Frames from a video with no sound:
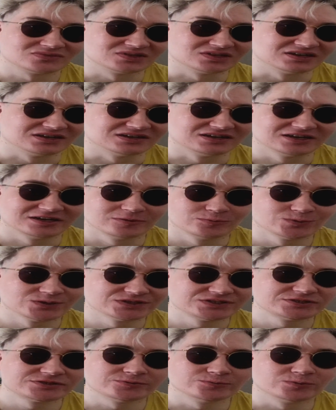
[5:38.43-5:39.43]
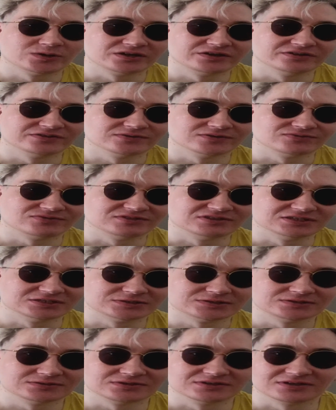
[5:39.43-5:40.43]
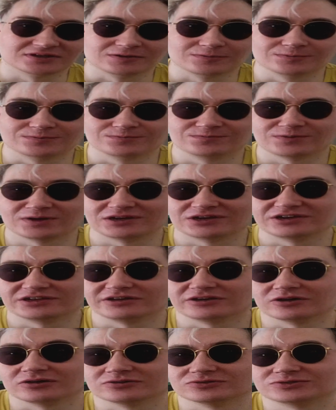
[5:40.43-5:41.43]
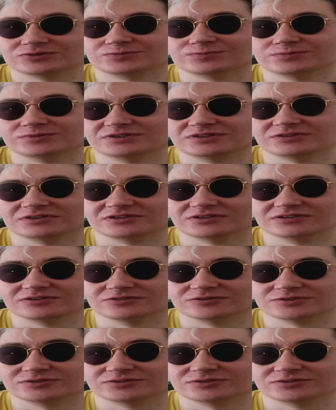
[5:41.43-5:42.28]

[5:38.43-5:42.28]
I watched one of these Wendigo's videos.